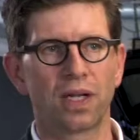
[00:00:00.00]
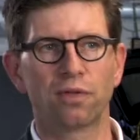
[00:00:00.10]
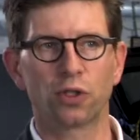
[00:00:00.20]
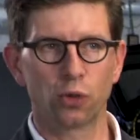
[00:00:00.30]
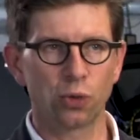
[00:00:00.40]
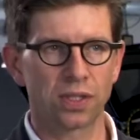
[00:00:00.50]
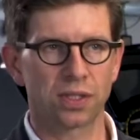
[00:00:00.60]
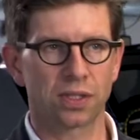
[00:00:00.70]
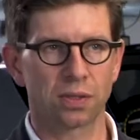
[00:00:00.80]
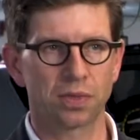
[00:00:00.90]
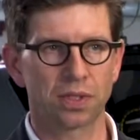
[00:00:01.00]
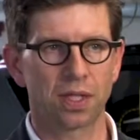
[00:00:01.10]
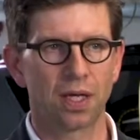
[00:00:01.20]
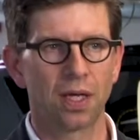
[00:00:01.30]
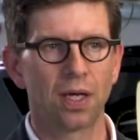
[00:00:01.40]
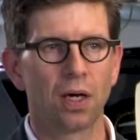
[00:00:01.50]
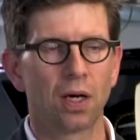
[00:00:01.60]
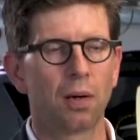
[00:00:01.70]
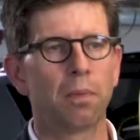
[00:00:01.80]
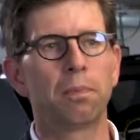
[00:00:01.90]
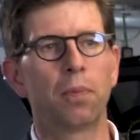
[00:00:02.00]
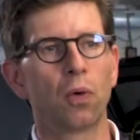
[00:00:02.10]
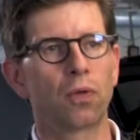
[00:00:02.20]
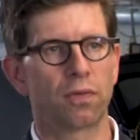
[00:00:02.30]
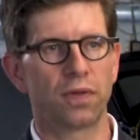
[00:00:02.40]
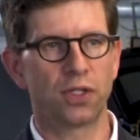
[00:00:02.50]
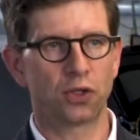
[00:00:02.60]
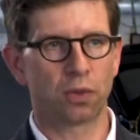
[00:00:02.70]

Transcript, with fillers: level two systems, both of these